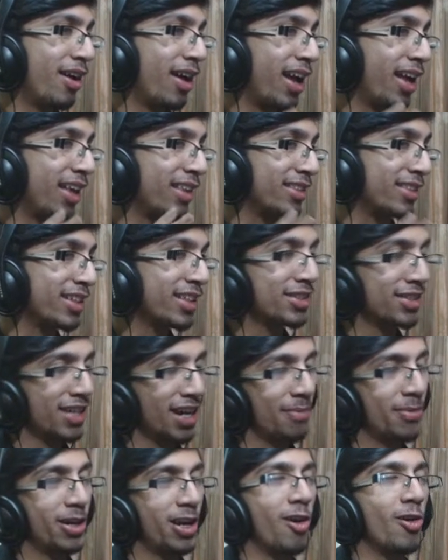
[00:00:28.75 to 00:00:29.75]
And this
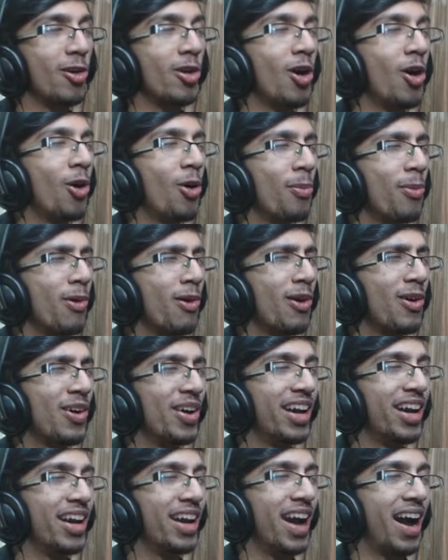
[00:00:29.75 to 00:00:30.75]
time around, oh
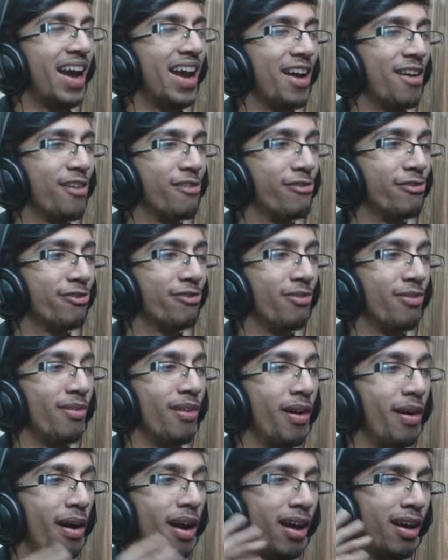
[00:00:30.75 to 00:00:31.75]
boy, I have
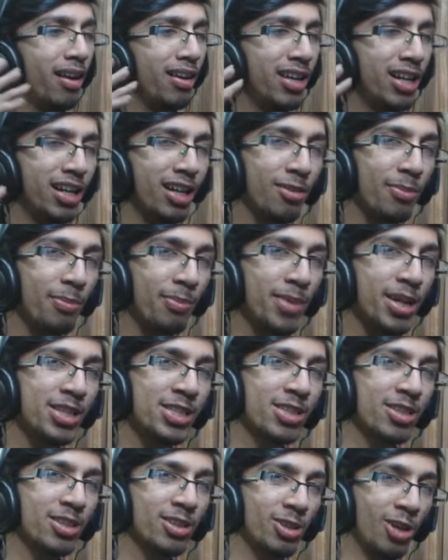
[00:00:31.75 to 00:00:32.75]
little
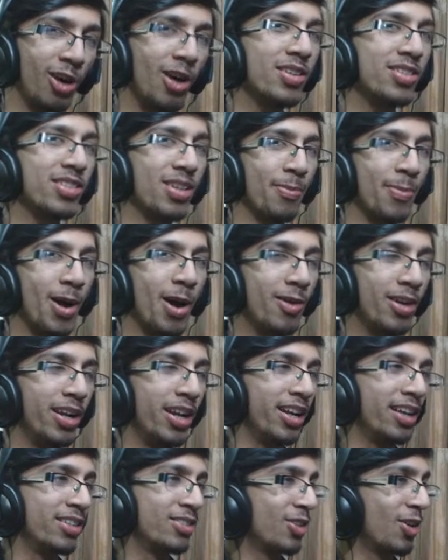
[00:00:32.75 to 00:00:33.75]
mixed thoughts about
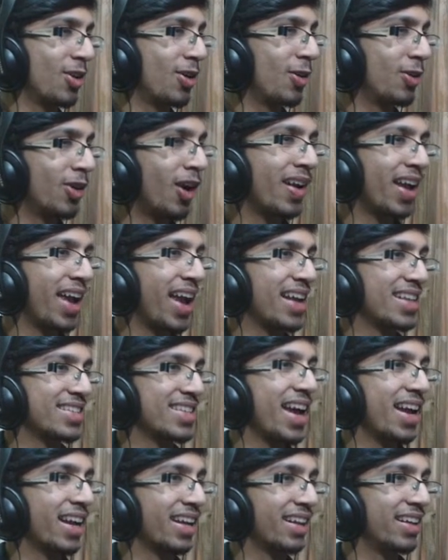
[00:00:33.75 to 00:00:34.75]
it. So not
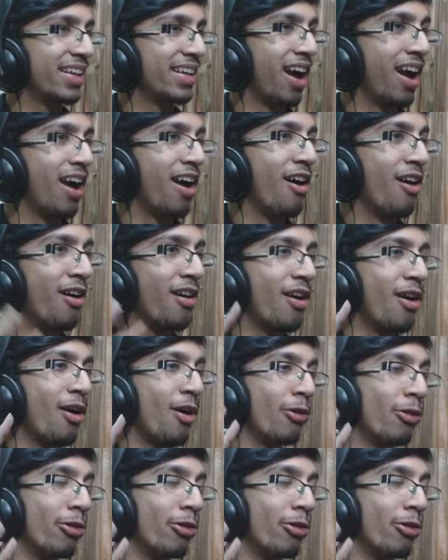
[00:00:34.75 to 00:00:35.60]
exactly a